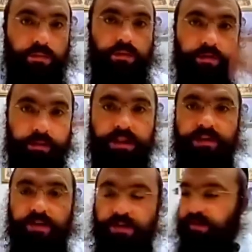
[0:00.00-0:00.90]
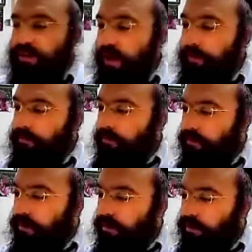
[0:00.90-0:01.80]
the mitzvahs of Hashem.
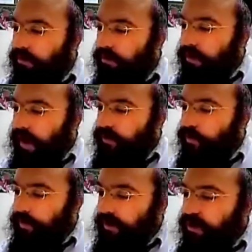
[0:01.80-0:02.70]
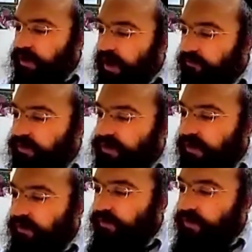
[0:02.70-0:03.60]
As we mentioned, that every
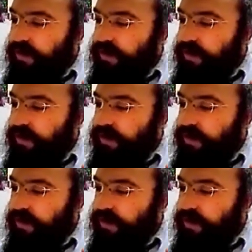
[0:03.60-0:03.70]
single verse